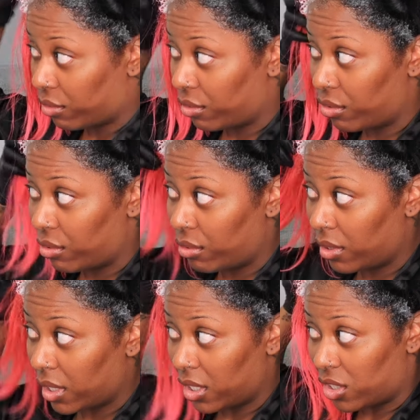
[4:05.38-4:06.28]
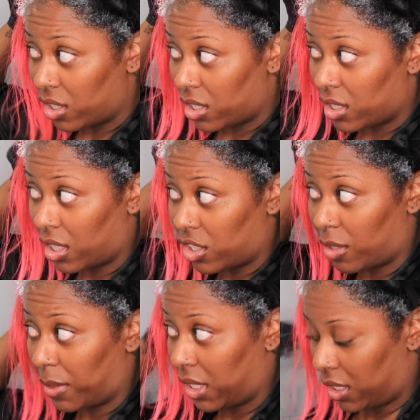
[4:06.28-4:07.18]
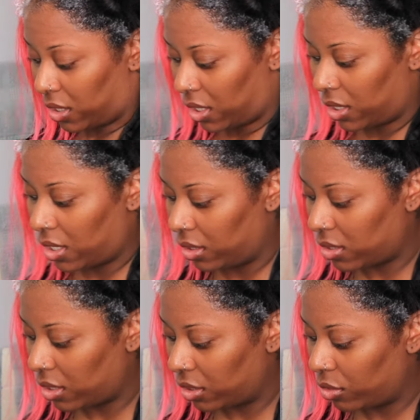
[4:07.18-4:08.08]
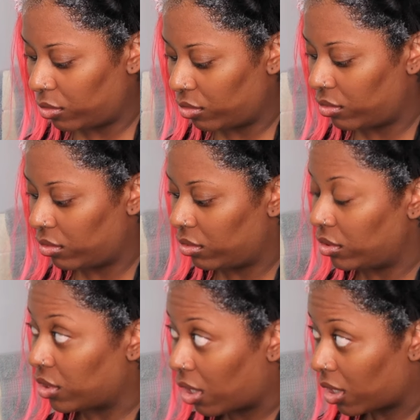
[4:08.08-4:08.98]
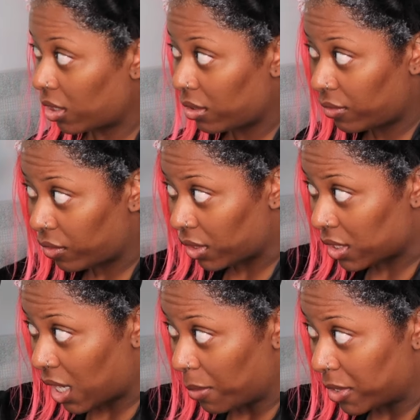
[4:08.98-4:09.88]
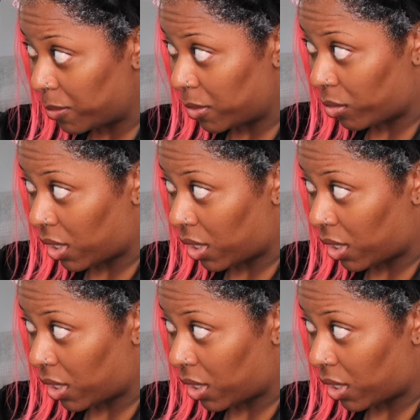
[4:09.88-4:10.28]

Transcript: through and just touch up anything that looks a little dark for the time it's been